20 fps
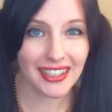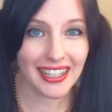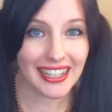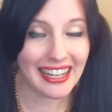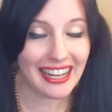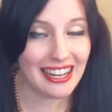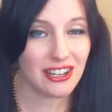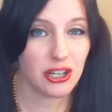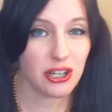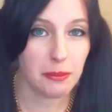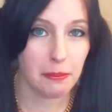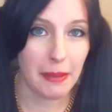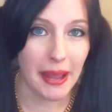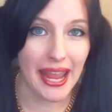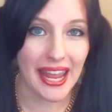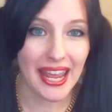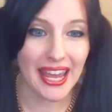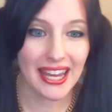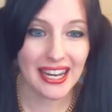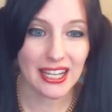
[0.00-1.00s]
like in
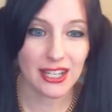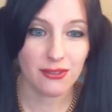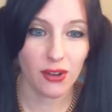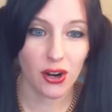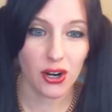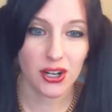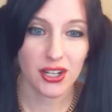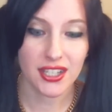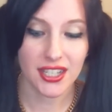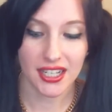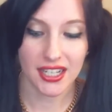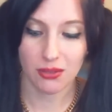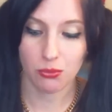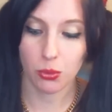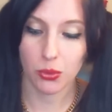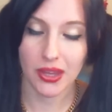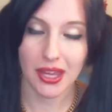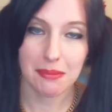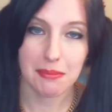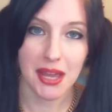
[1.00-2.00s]
Japan, as far as like
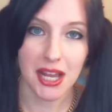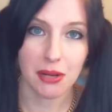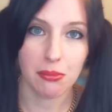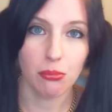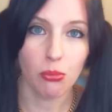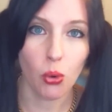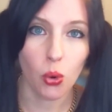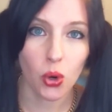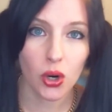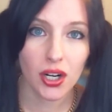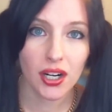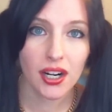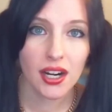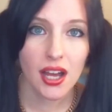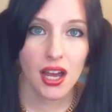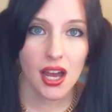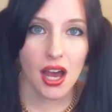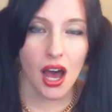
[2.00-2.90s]
will they make more?